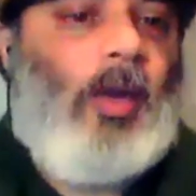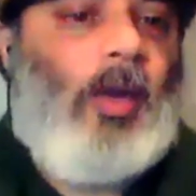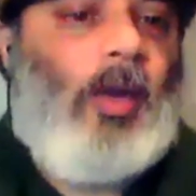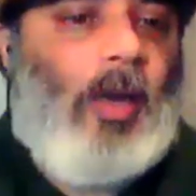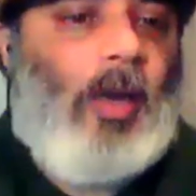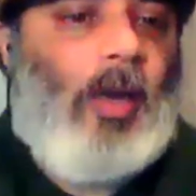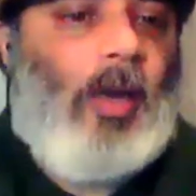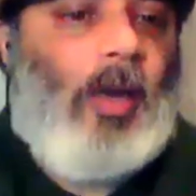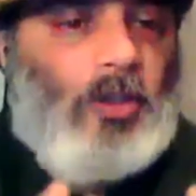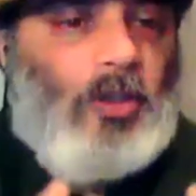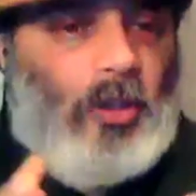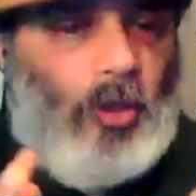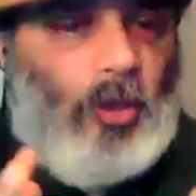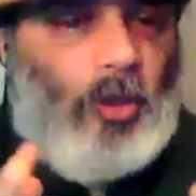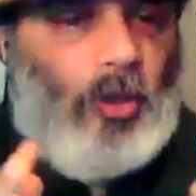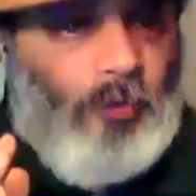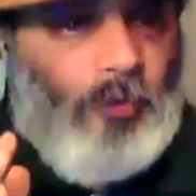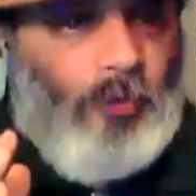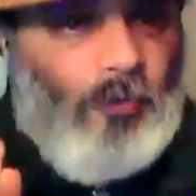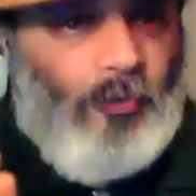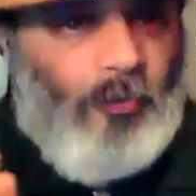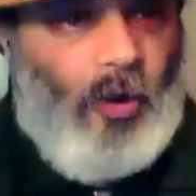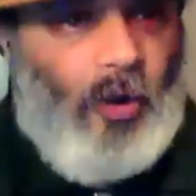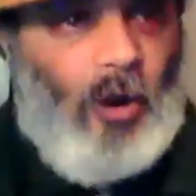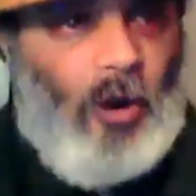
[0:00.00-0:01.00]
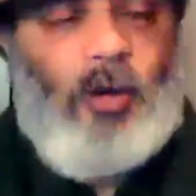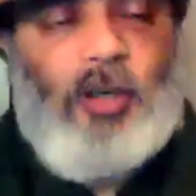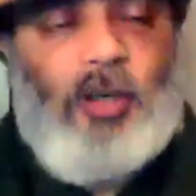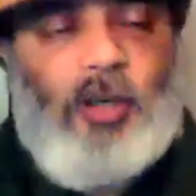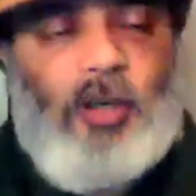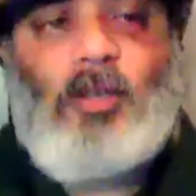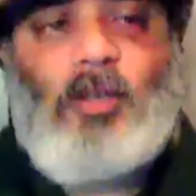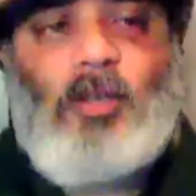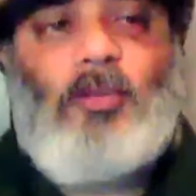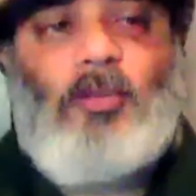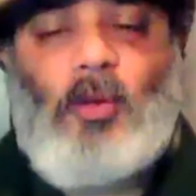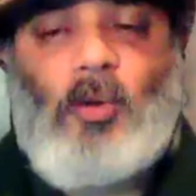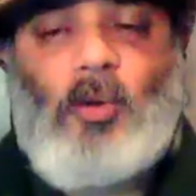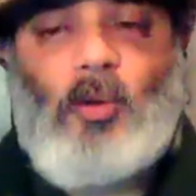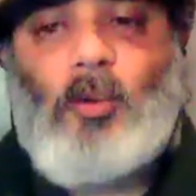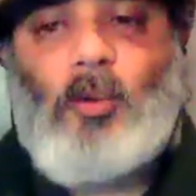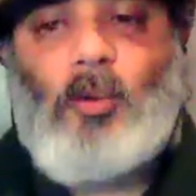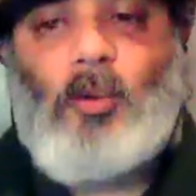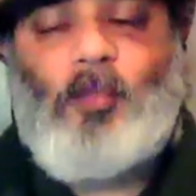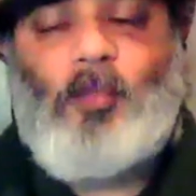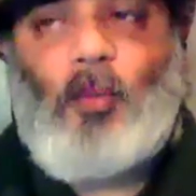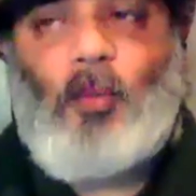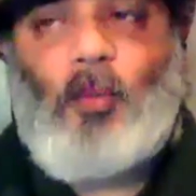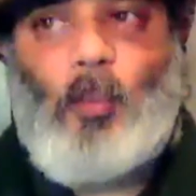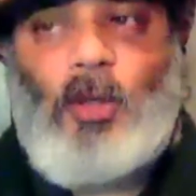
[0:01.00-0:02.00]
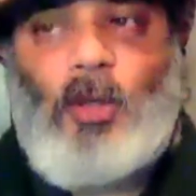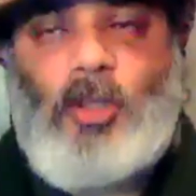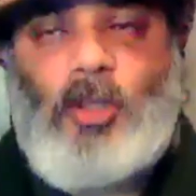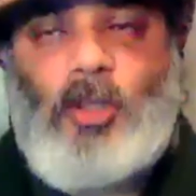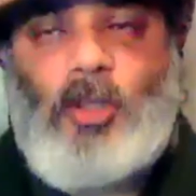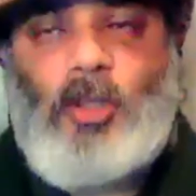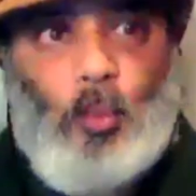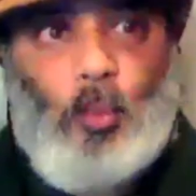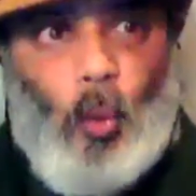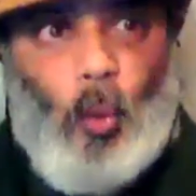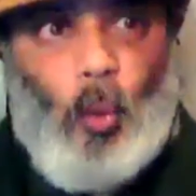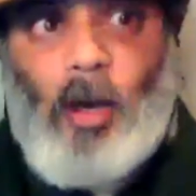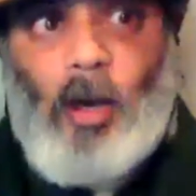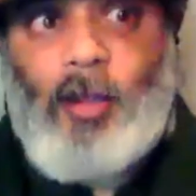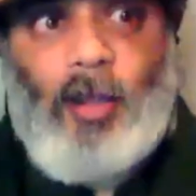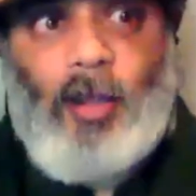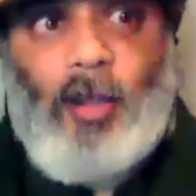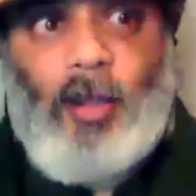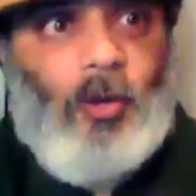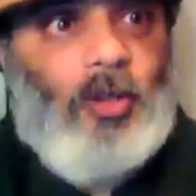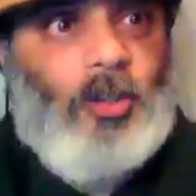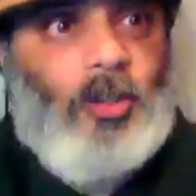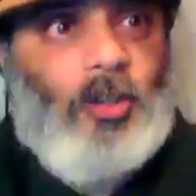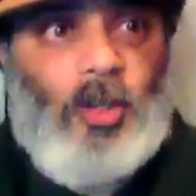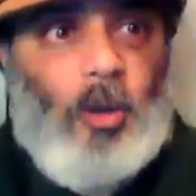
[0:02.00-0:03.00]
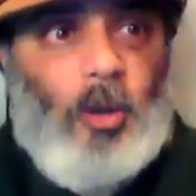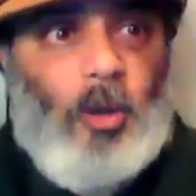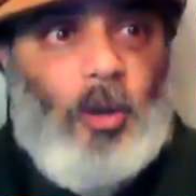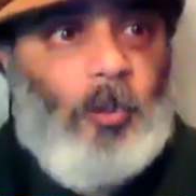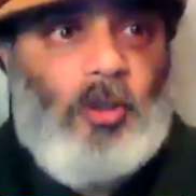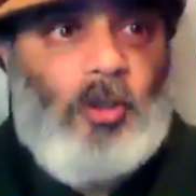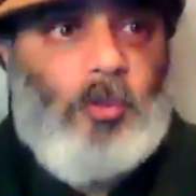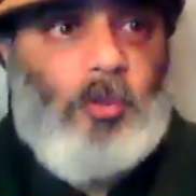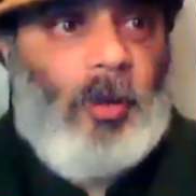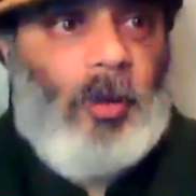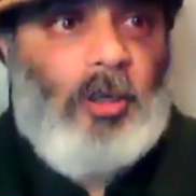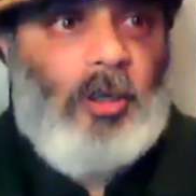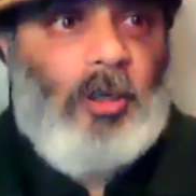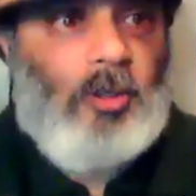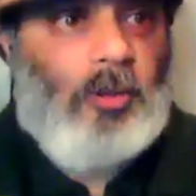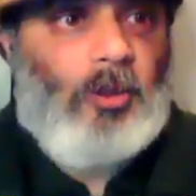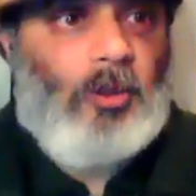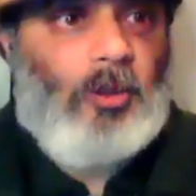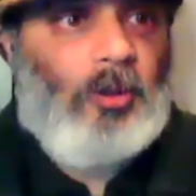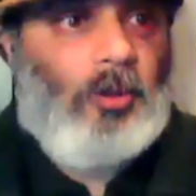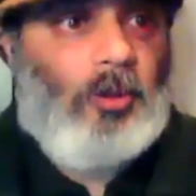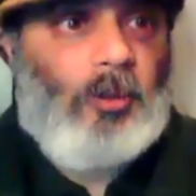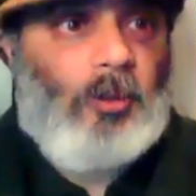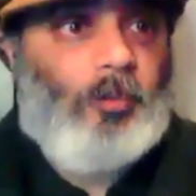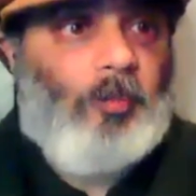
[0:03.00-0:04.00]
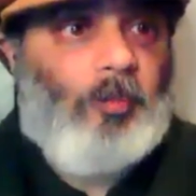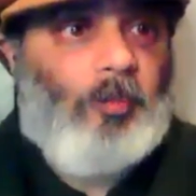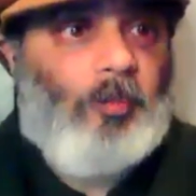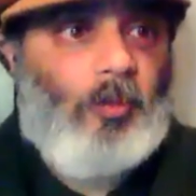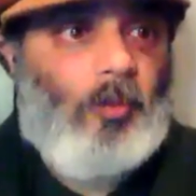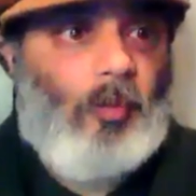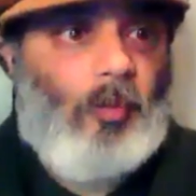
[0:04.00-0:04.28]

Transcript: And so it's very difficult, which is why there is so much mental